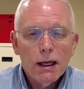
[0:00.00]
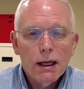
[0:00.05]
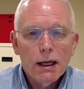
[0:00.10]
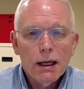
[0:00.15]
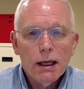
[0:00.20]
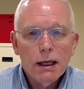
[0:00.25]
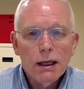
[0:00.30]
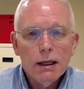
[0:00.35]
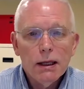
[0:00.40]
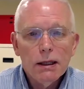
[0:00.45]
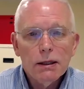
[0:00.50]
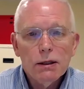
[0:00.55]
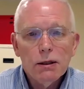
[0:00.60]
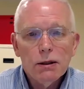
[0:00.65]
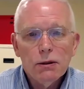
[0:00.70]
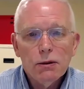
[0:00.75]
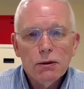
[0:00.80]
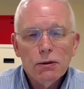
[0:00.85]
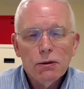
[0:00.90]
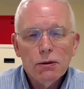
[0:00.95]
and
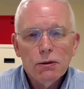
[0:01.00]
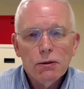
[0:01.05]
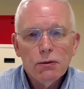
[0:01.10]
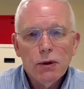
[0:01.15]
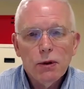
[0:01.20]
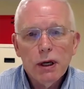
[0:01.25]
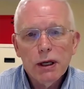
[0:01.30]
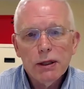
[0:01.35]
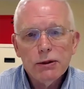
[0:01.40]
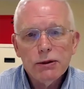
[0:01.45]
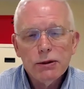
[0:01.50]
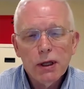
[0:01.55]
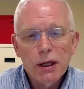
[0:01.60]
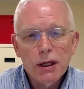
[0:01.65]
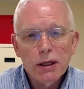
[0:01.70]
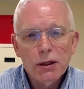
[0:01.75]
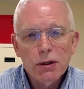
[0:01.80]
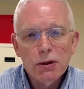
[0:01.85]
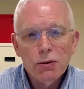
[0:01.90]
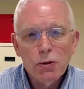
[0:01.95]
why it's
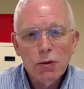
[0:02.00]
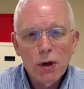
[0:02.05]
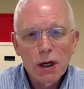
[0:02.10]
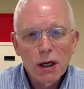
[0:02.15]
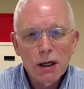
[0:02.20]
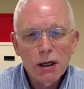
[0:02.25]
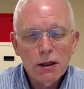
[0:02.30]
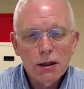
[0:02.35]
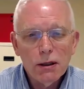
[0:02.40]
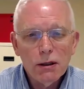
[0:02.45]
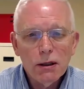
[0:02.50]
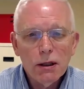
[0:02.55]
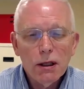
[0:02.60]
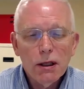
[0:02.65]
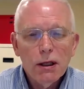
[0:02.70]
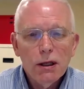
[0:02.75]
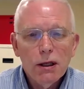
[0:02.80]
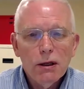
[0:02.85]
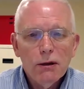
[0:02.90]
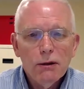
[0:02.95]
taken a while
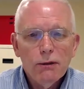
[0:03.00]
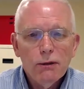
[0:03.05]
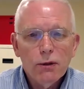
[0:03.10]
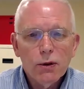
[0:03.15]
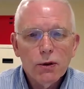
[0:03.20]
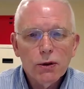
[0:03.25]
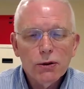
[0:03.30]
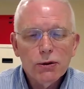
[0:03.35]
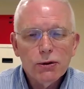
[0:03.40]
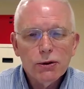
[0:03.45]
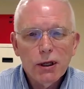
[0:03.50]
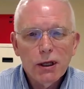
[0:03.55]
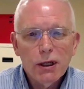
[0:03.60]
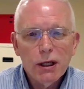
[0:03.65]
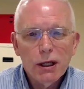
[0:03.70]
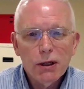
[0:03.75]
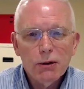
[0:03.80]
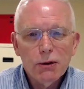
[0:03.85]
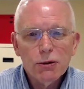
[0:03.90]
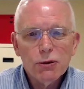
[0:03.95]
for
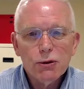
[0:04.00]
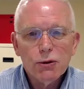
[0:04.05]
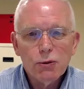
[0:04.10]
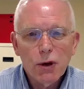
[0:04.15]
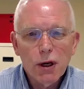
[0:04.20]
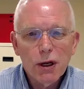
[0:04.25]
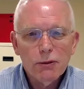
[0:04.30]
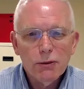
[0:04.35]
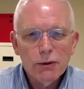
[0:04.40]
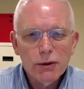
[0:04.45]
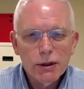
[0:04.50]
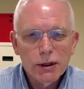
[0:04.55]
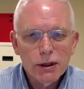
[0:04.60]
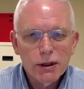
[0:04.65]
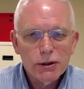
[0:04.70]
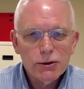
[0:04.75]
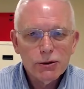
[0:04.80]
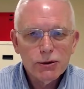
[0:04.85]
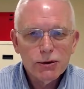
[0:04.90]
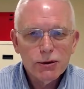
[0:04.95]
studying what's right with
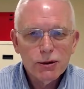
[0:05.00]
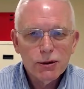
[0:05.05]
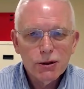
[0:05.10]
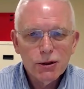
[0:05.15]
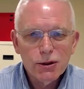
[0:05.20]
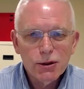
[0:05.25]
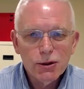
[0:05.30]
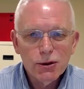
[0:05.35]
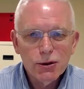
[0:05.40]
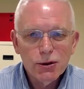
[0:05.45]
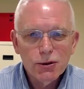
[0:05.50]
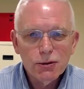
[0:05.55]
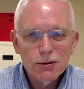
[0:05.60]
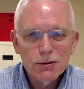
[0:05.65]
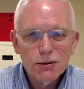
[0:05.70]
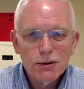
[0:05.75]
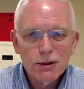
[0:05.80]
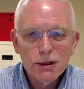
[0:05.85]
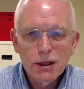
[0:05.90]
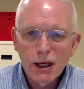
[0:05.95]
us to
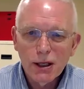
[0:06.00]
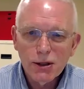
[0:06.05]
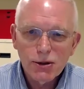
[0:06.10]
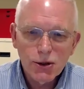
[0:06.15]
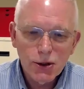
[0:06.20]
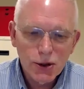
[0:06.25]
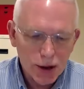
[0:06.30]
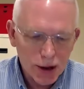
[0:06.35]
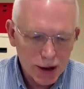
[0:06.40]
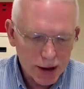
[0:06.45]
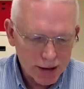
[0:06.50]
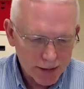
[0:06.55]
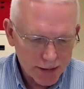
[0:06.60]
catch on.